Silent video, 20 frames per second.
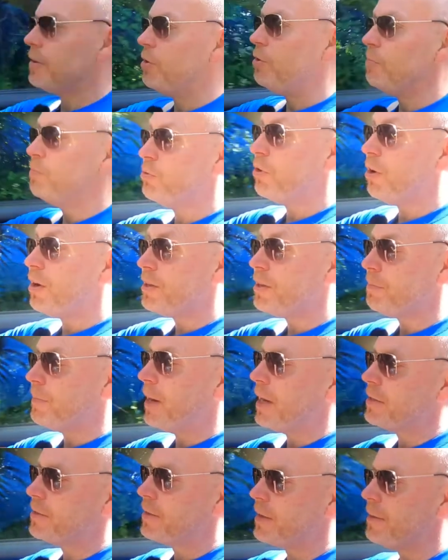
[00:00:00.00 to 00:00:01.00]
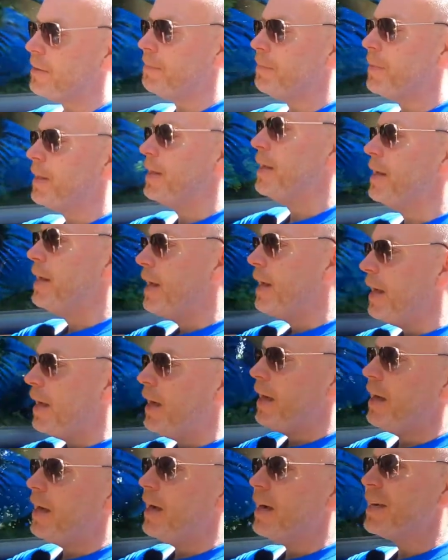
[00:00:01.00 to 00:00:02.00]
who price matched it,
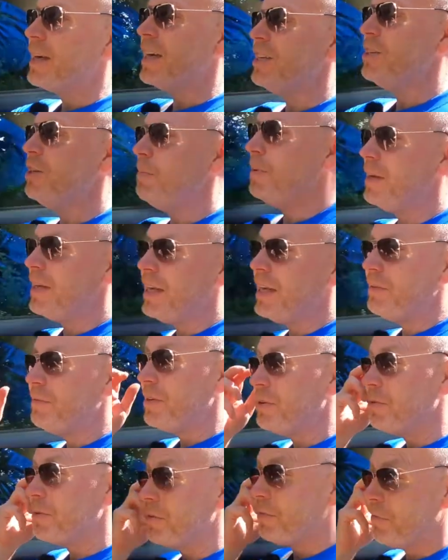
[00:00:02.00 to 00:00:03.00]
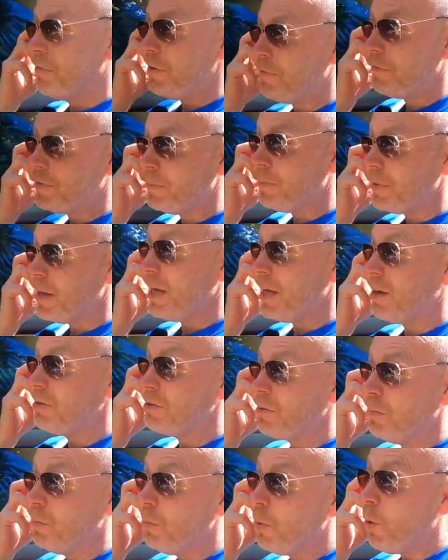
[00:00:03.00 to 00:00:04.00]
and can you believe it was £50
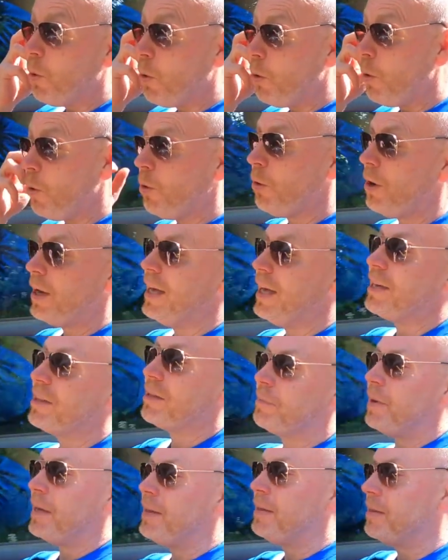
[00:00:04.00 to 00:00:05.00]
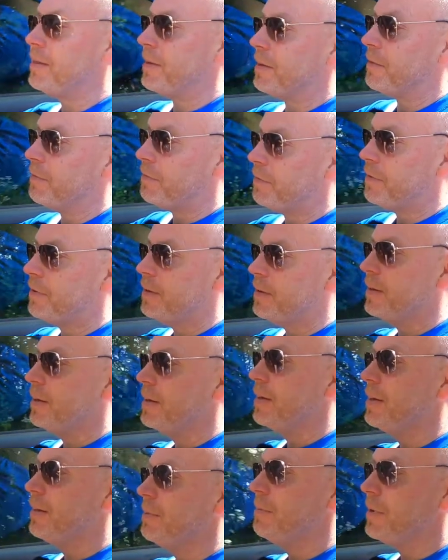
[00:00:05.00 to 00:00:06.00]
more expensive?
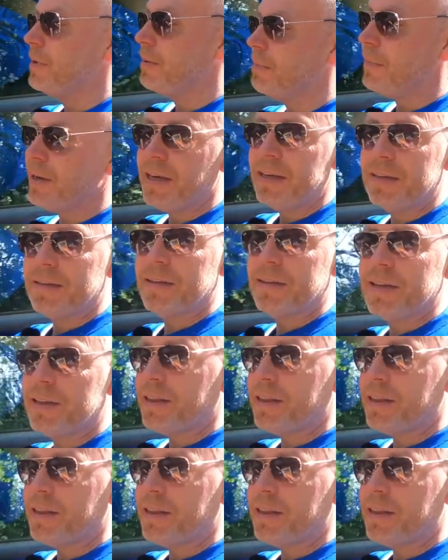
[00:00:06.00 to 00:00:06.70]
But amazingly,